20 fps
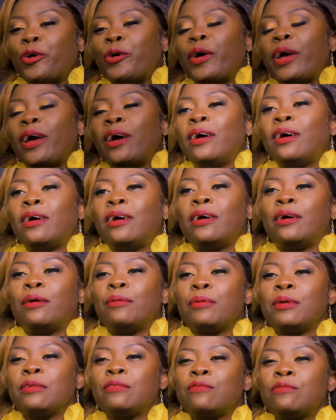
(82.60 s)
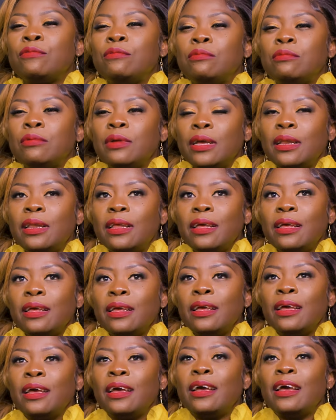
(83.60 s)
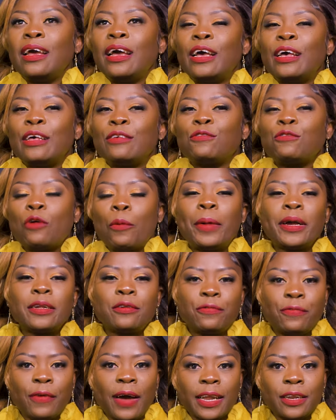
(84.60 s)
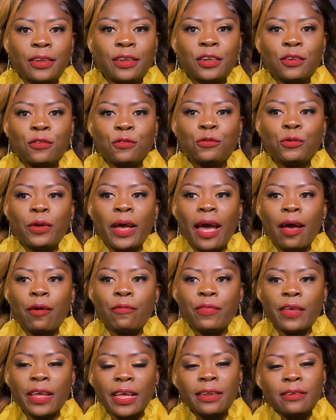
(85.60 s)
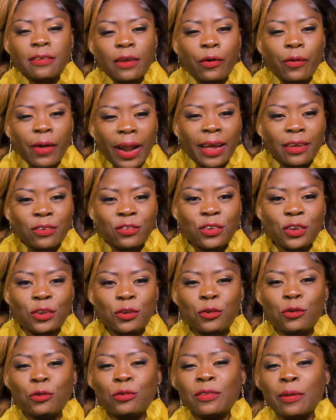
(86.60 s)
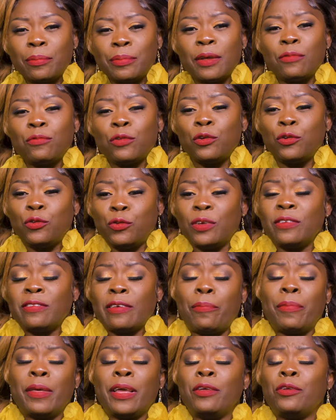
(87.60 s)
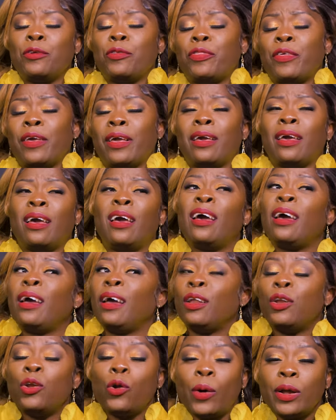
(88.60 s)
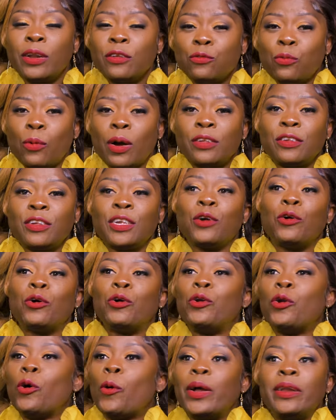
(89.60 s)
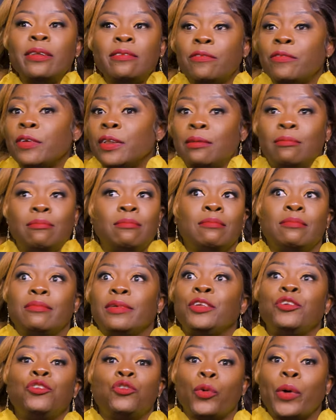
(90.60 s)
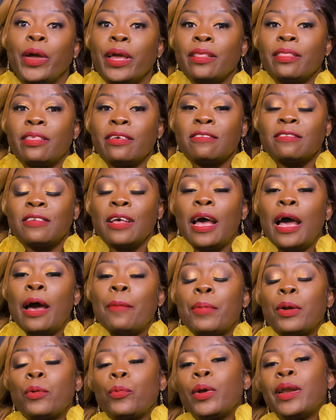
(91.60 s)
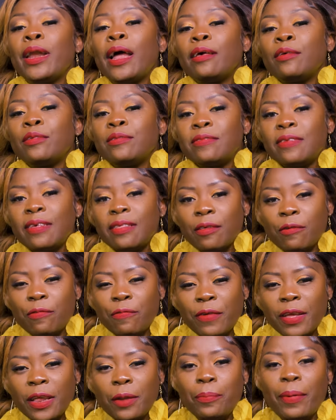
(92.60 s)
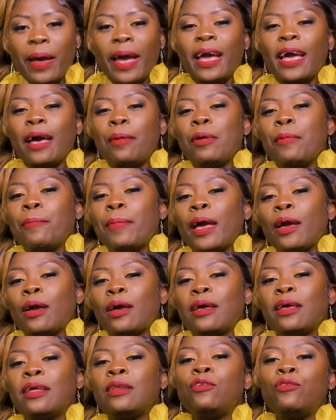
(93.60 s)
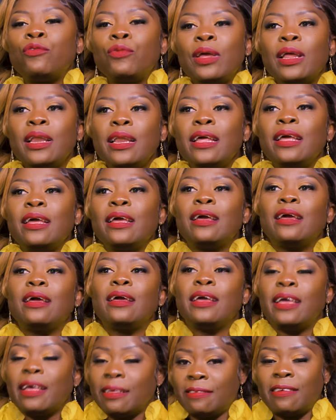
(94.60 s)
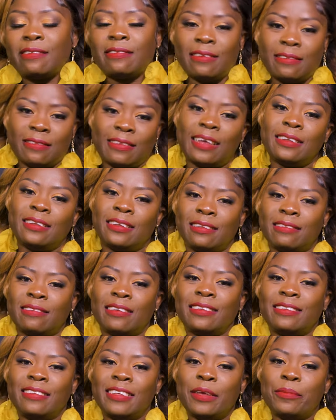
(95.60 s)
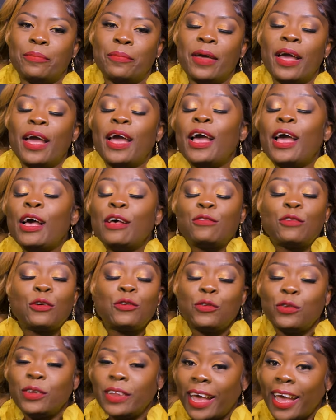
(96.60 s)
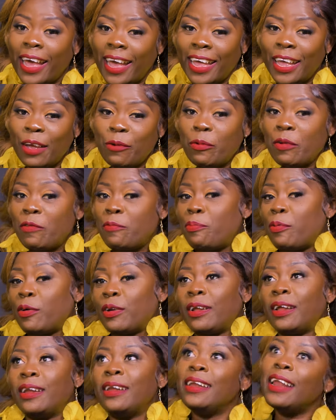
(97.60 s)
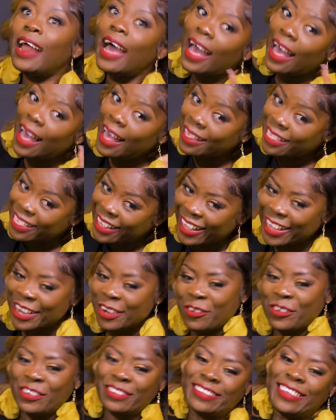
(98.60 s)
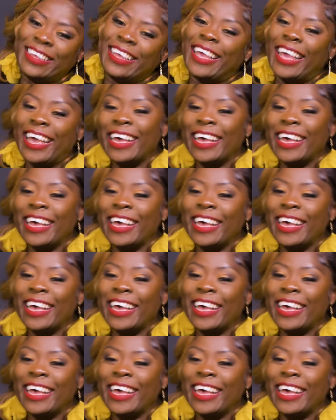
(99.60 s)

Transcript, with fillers: know, uh, it's really so much fun just to have the interaction. You know, sometimes when you're doing something, you think no one is watching or no one is even enjoying this. But when I see the feedback coming back, it really gets us excited as a team. So today we've brought another interesting